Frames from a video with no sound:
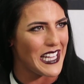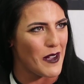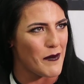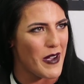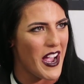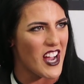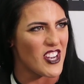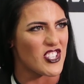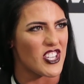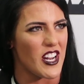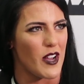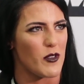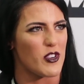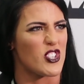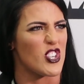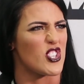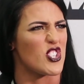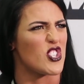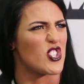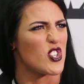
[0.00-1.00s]
in that match, and I
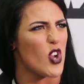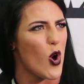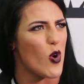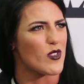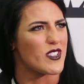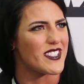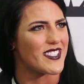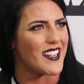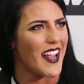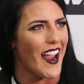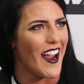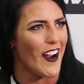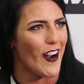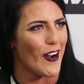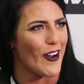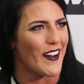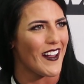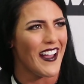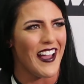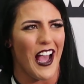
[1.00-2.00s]
was just so
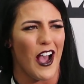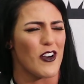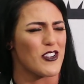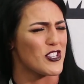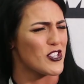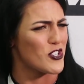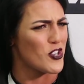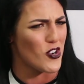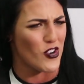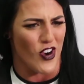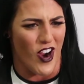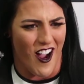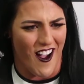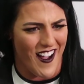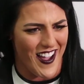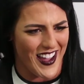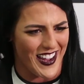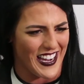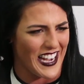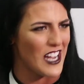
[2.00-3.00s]
scared. I was just
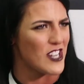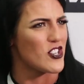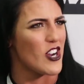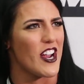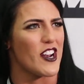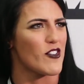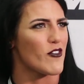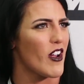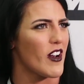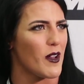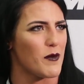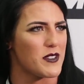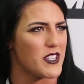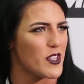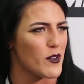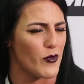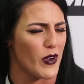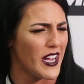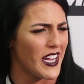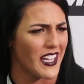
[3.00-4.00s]
crying, and I tried to run up
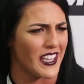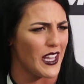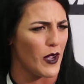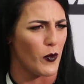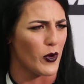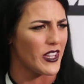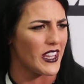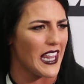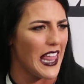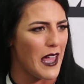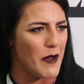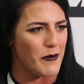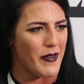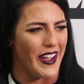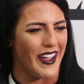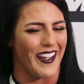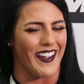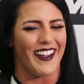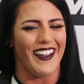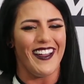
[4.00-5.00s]
to the ring, and they wouldn't let
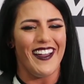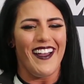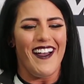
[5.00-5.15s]
me.